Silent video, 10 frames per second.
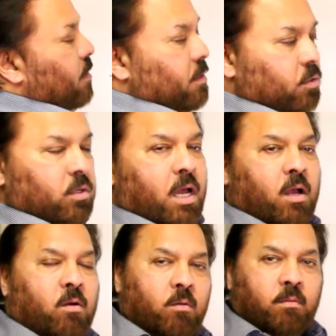So
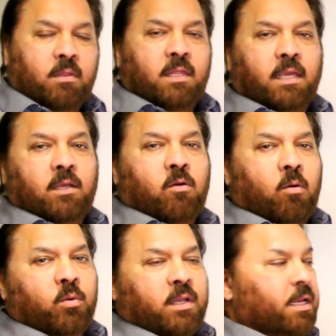now think
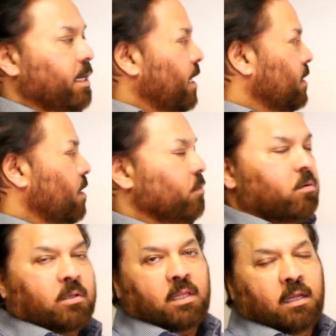how we can write down
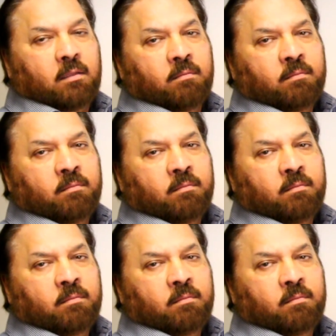kurta.